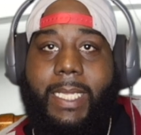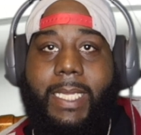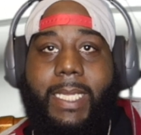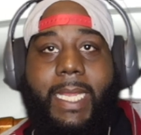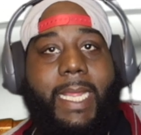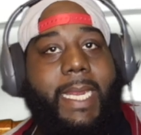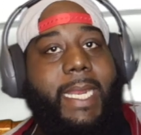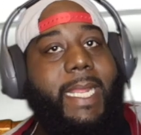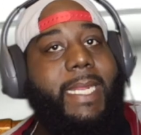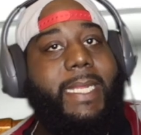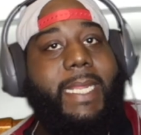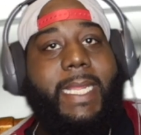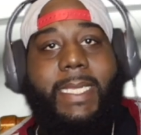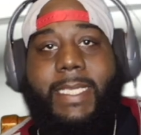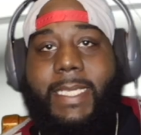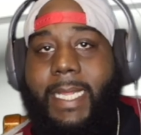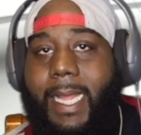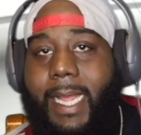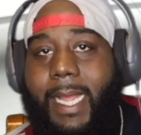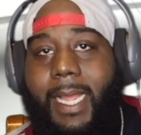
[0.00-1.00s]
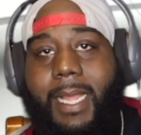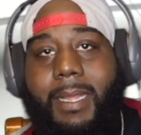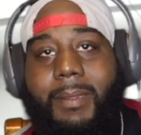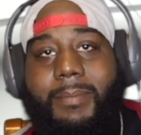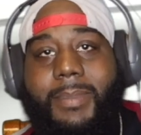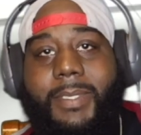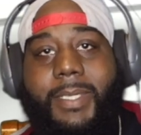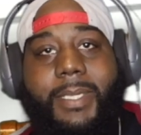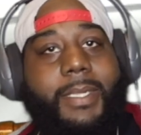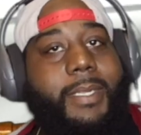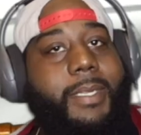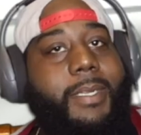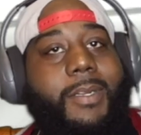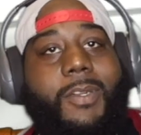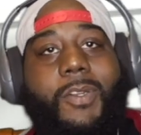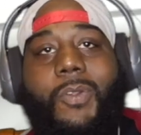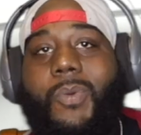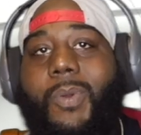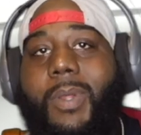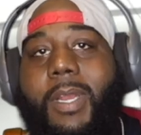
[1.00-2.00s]
They need their time to
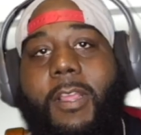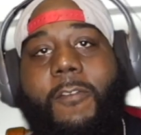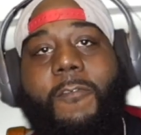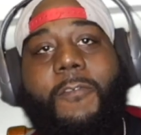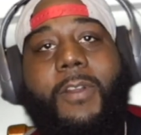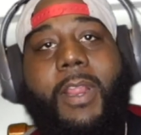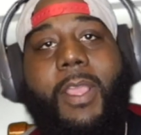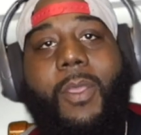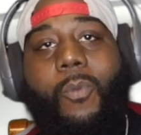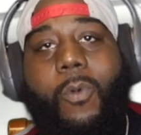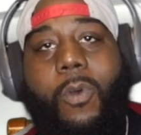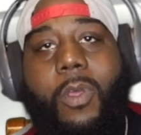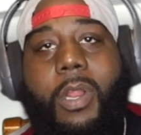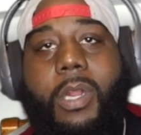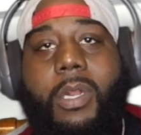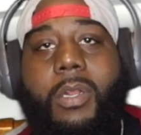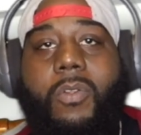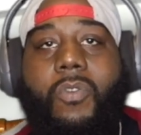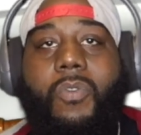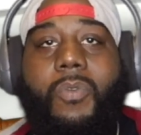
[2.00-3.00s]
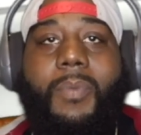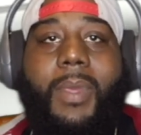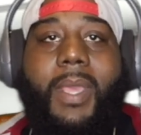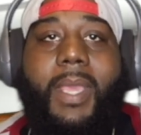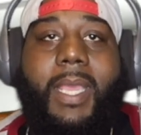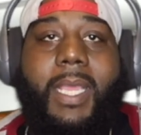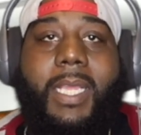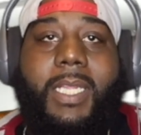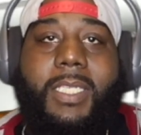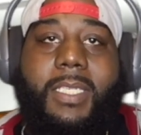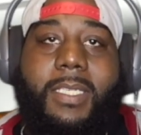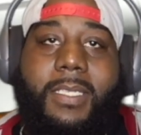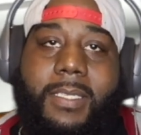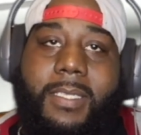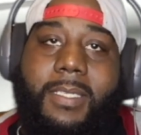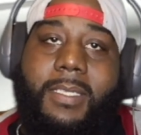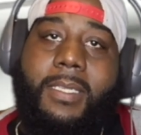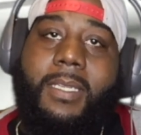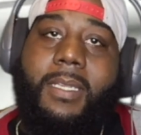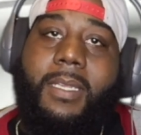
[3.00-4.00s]
do whatever they want to do, man.
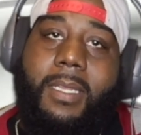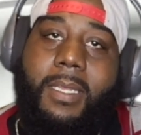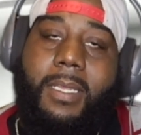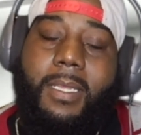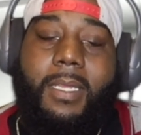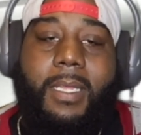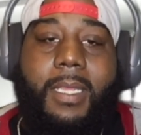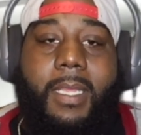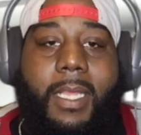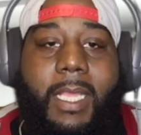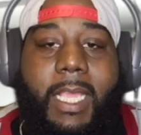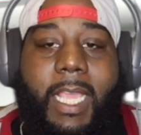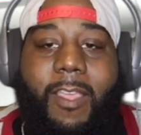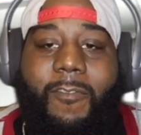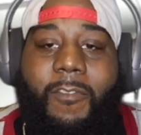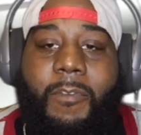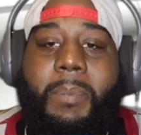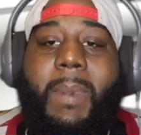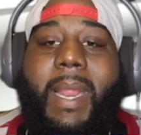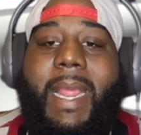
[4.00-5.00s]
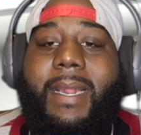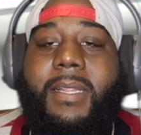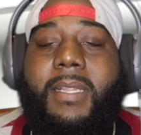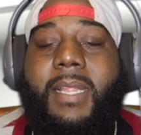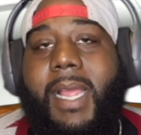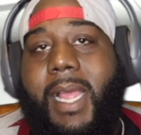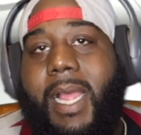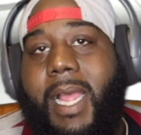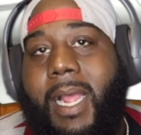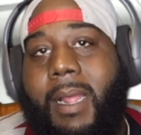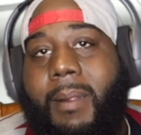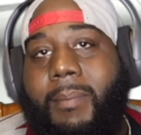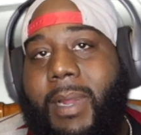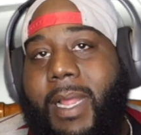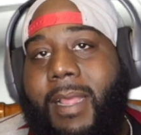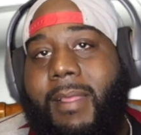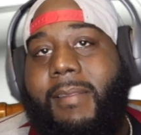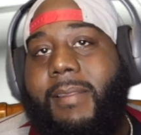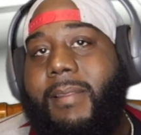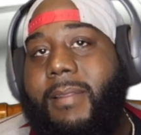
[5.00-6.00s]
Just give them their time.
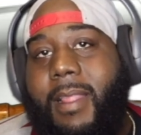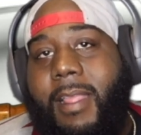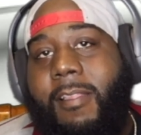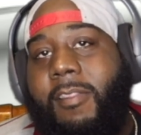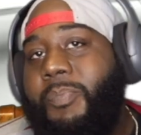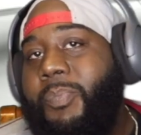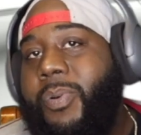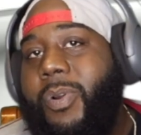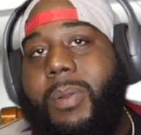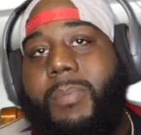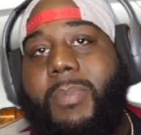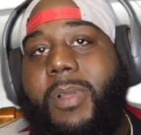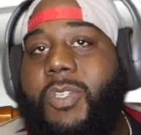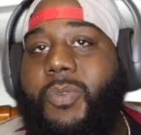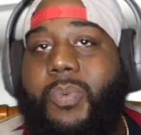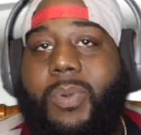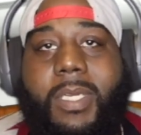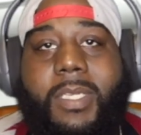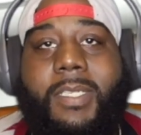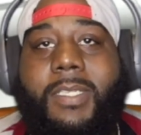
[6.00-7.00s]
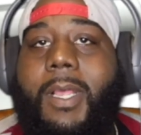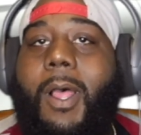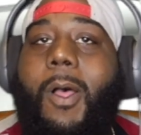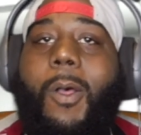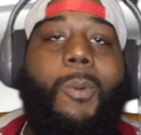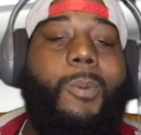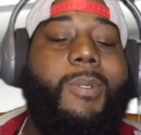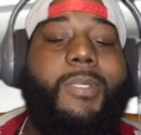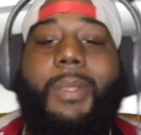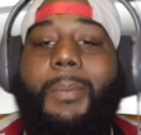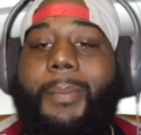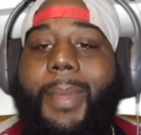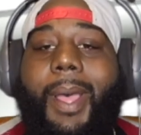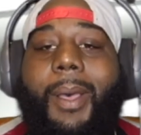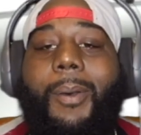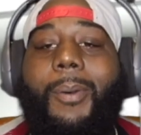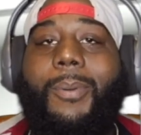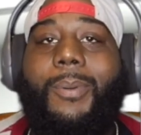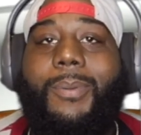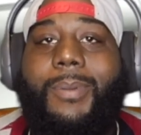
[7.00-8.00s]
That's pretty much what the song was
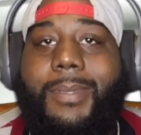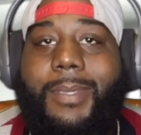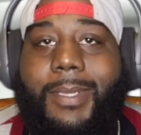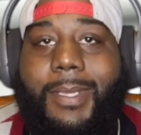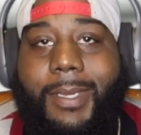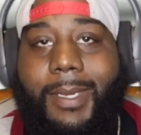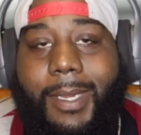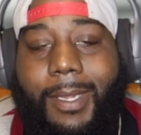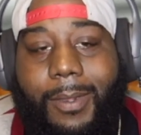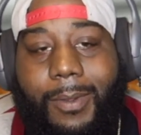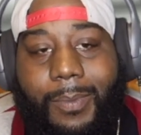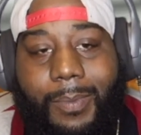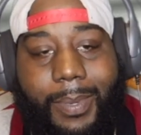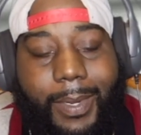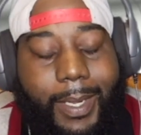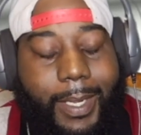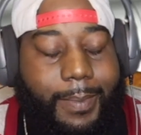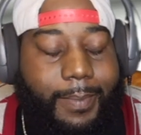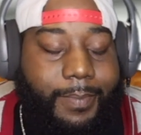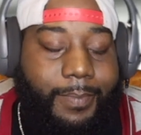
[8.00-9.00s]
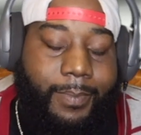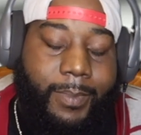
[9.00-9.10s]
about, you know? But